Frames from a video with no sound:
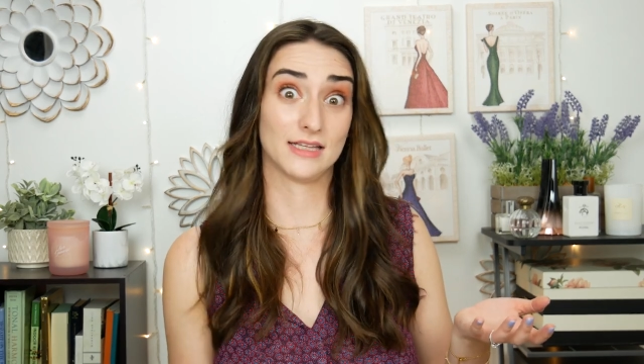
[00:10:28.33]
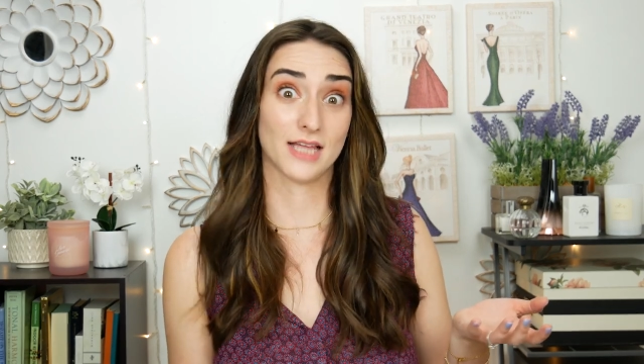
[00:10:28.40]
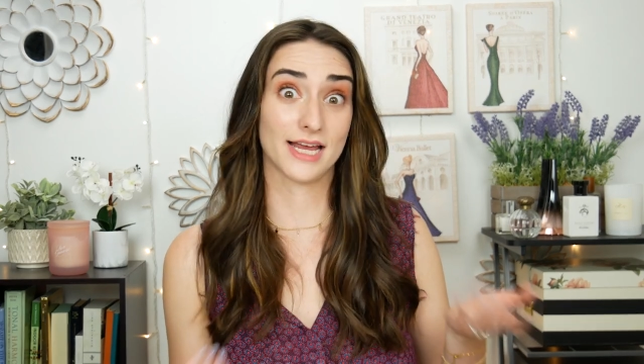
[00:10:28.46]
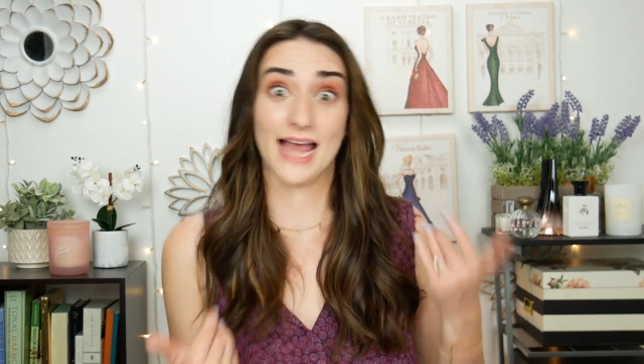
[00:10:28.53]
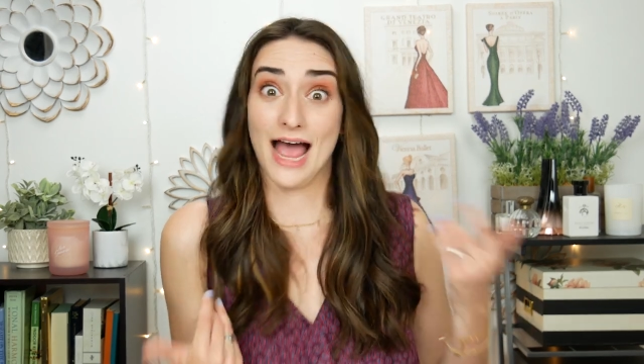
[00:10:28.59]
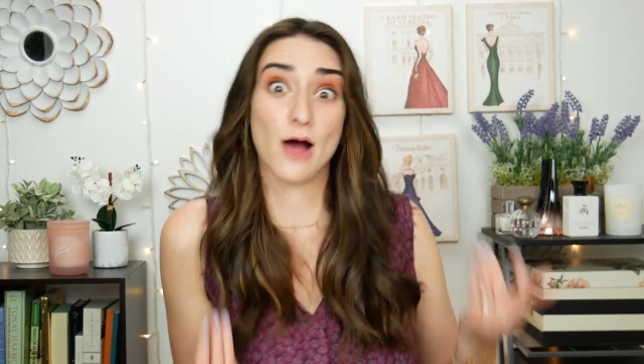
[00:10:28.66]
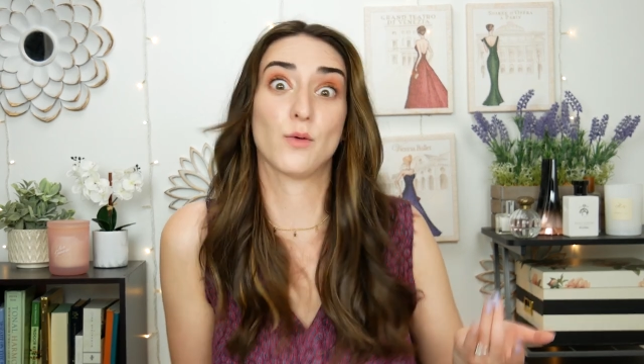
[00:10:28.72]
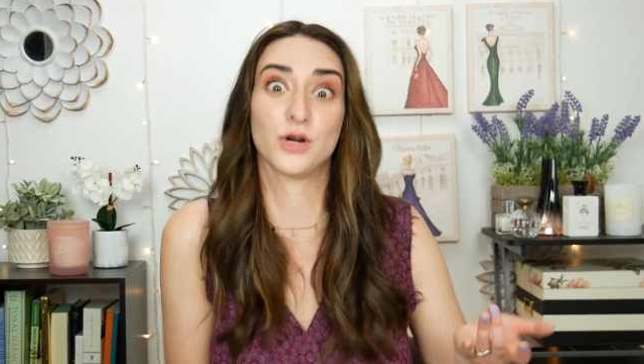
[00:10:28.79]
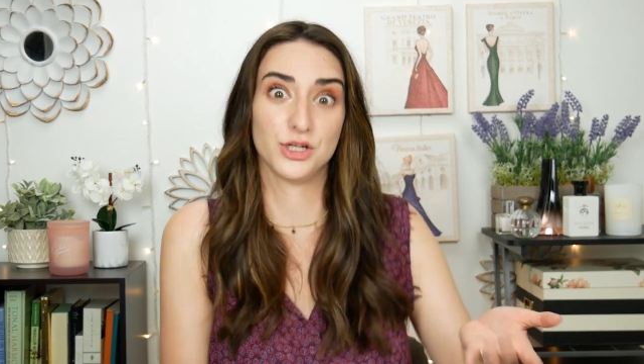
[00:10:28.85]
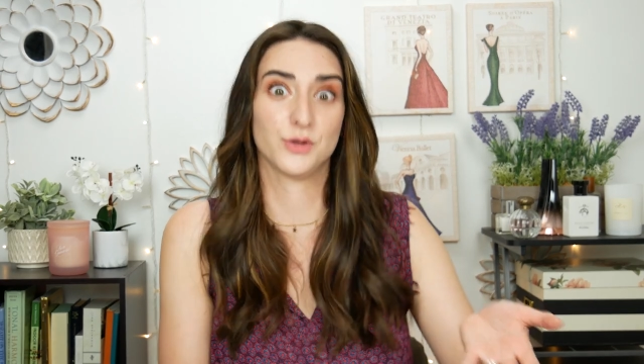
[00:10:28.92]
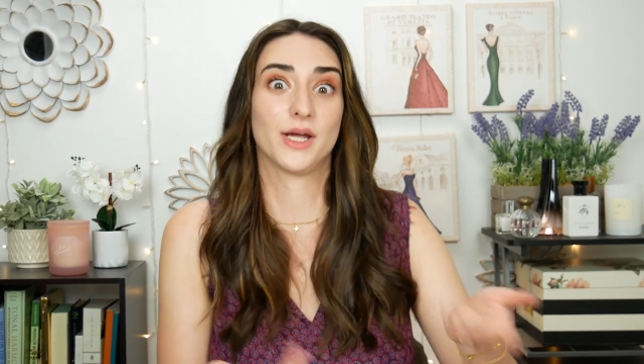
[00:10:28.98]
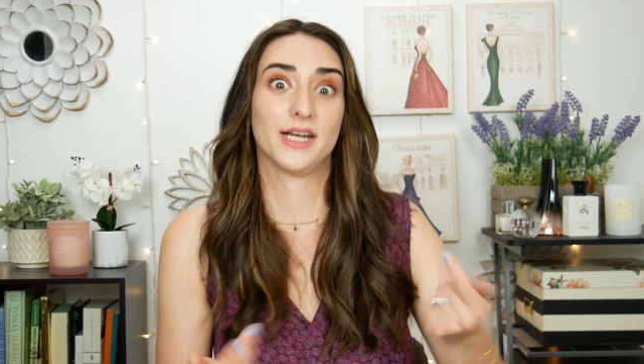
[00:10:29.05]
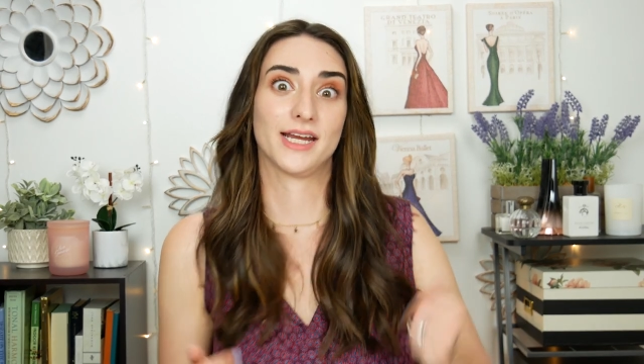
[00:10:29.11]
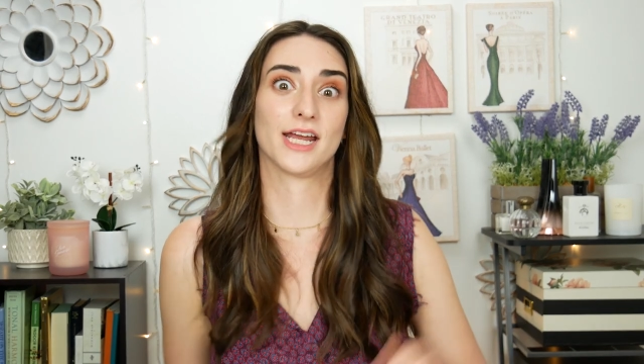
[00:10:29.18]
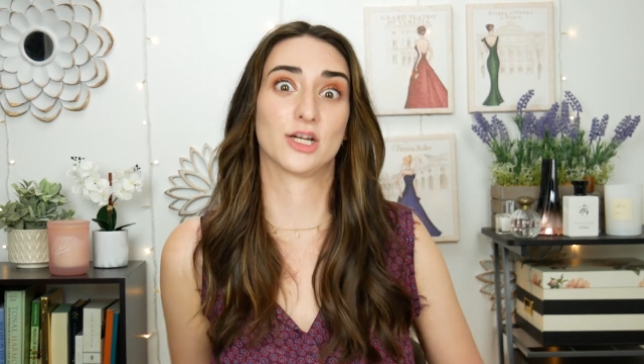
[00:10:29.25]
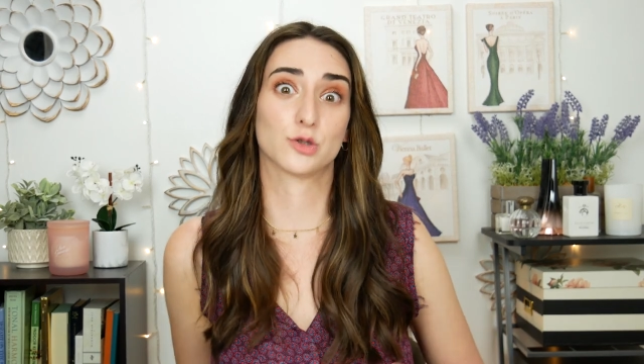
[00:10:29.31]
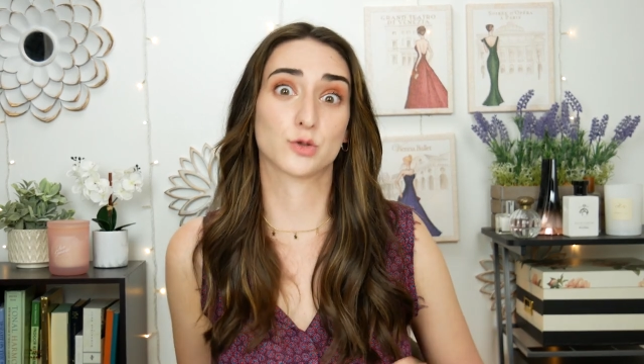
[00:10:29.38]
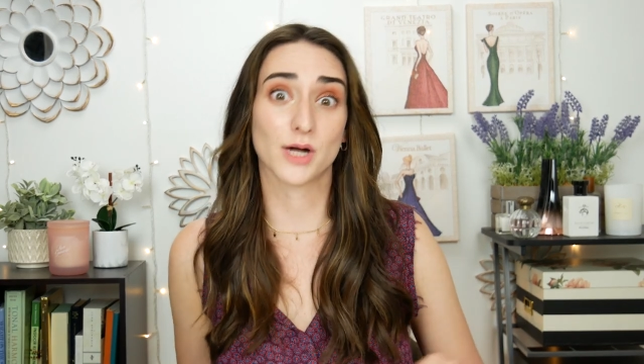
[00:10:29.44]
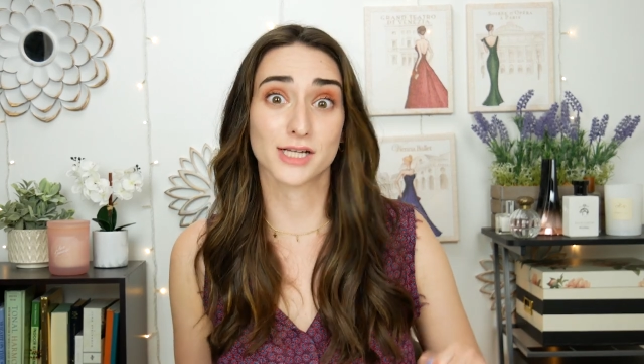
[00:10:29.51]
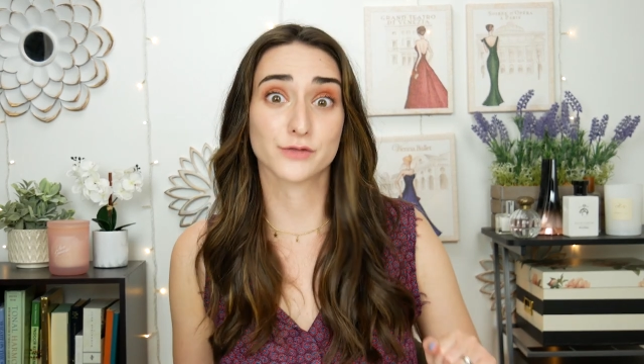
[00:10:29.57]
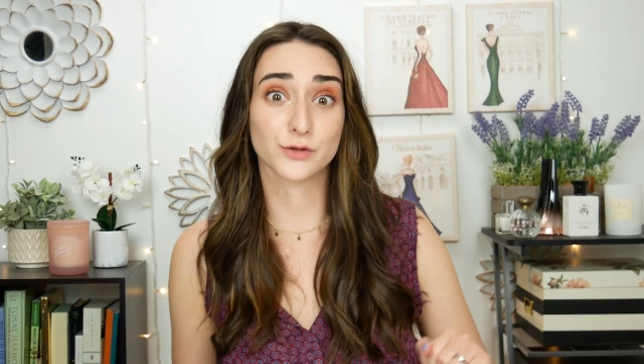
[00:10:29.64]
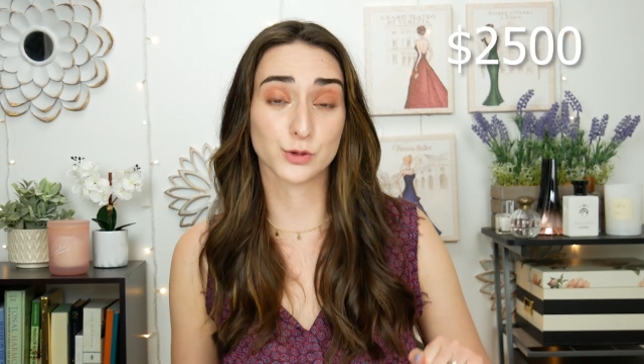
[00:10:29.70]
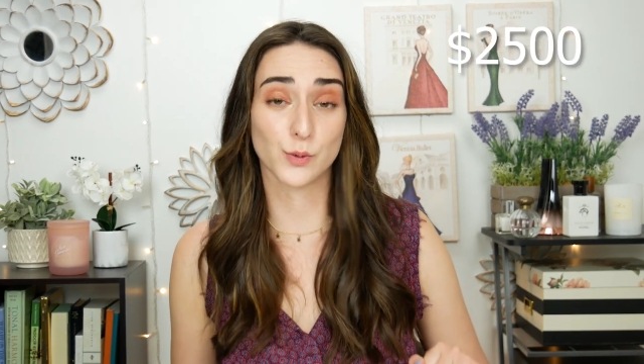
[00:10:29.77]
Like, how are you gonna get a
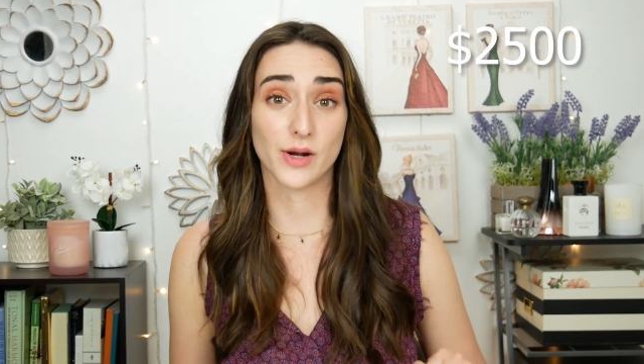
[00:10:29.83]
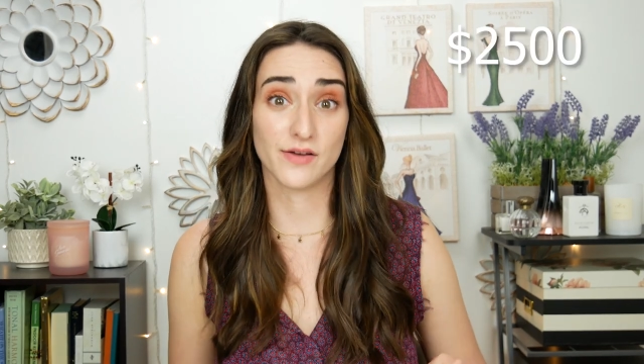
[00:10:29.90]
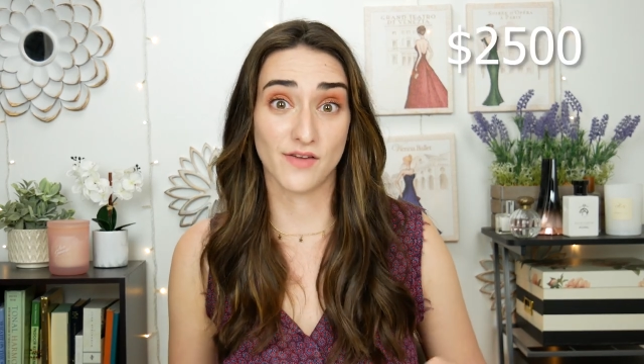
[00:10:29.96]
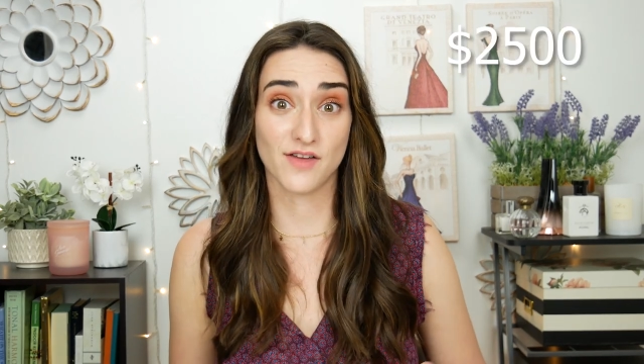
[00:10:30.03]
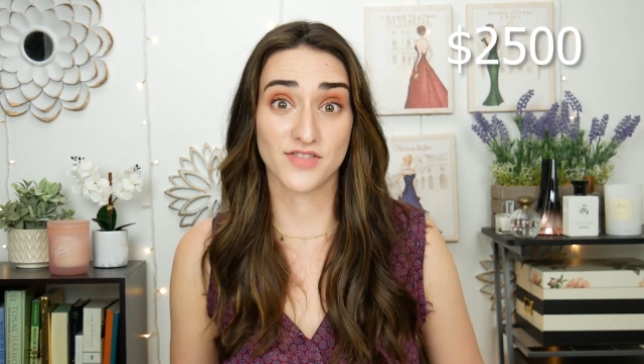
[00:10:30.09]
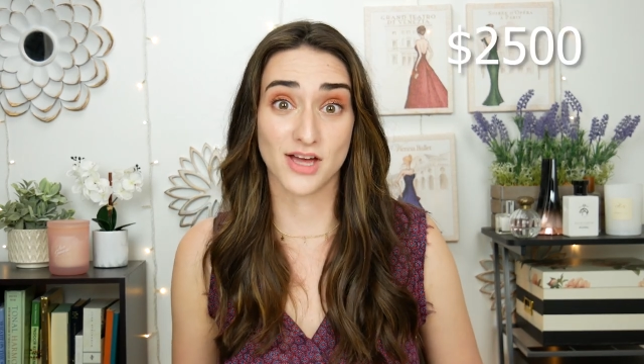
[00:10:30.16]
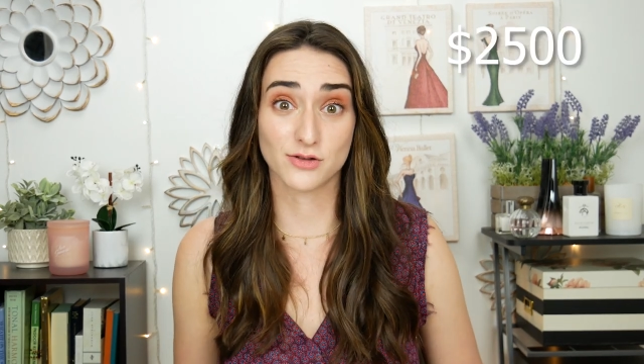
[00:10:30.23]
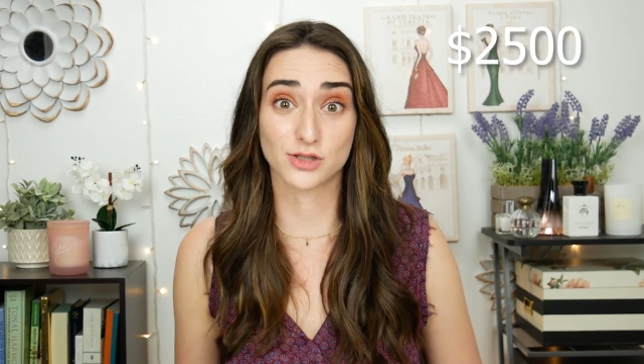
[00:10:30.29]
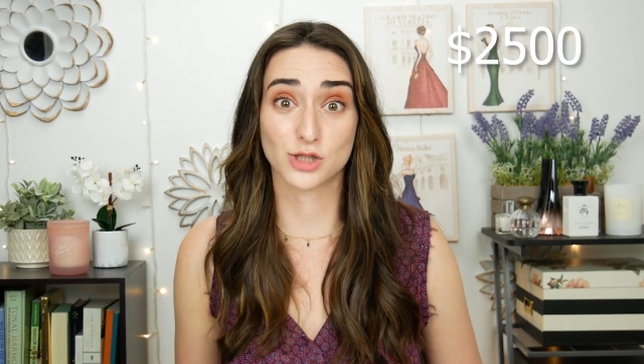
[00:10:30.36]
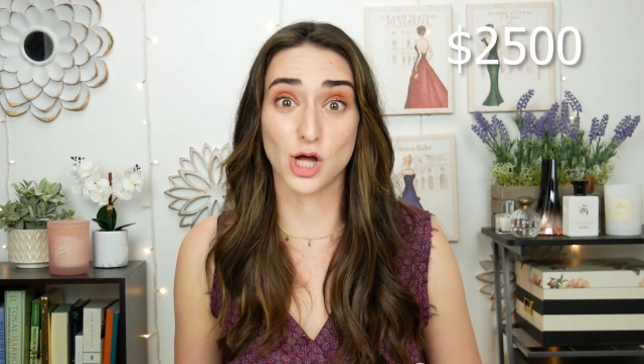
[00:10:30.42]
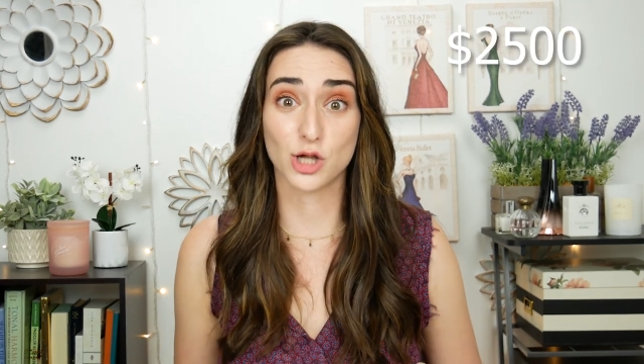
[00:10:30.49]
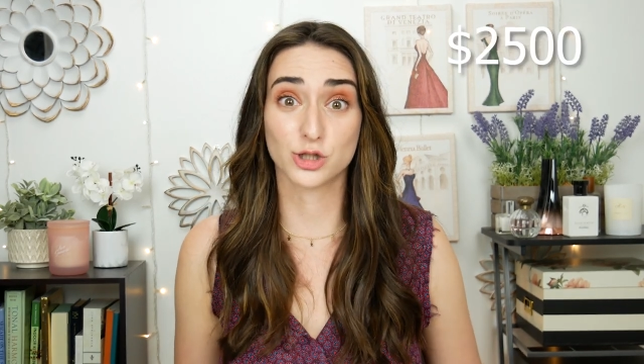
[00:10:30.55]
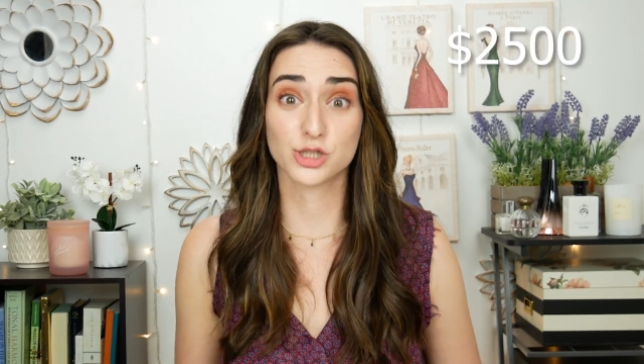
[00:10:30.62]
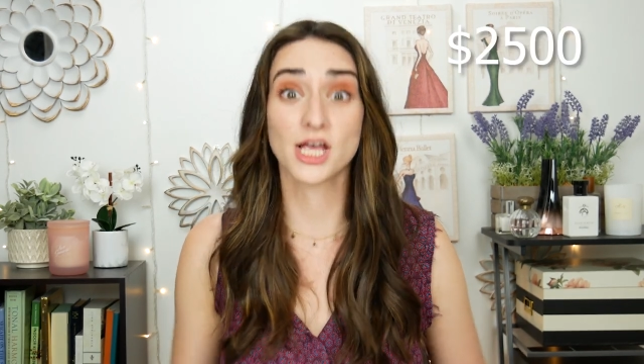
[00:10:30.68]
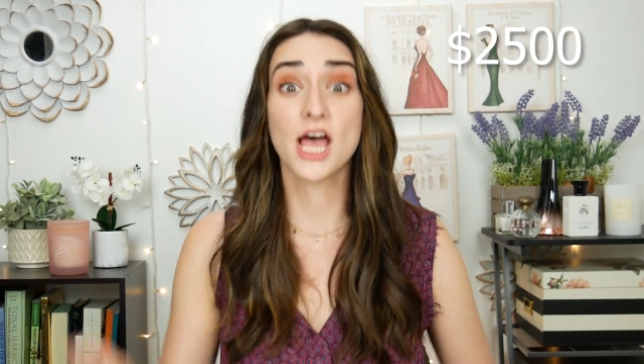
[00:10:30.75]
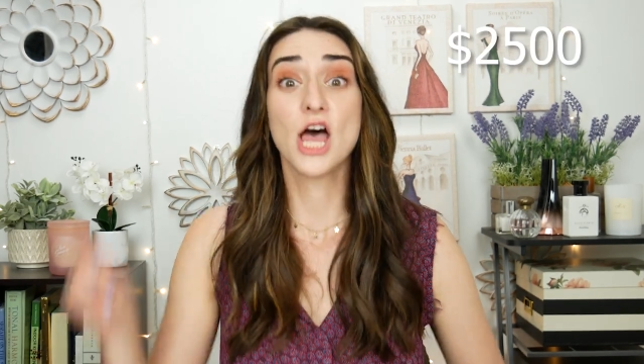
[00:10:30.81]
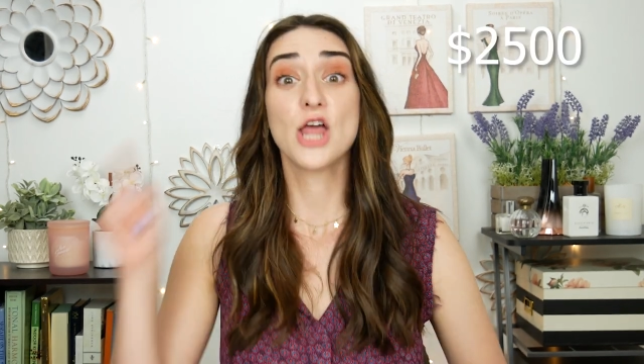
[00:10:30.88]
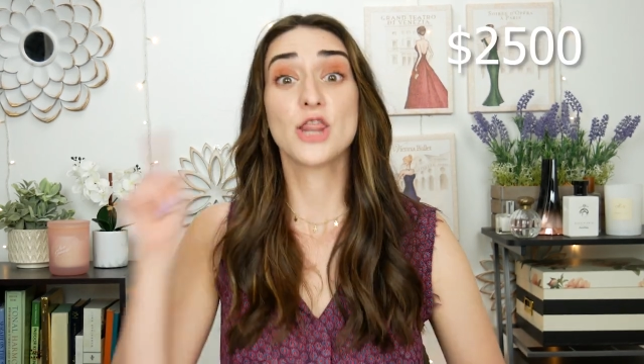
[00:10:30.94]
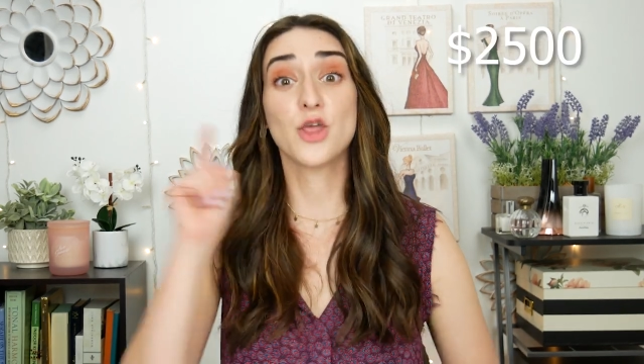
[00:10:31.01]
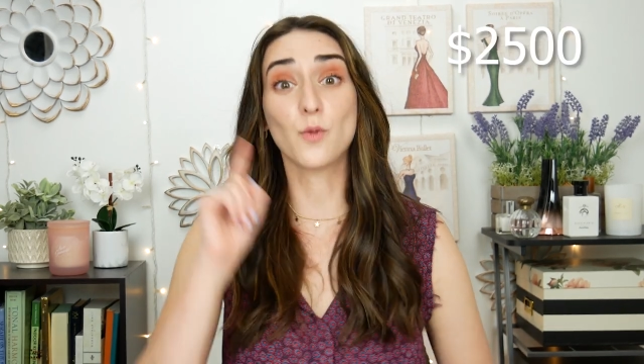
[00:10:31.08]
dress for $25,000?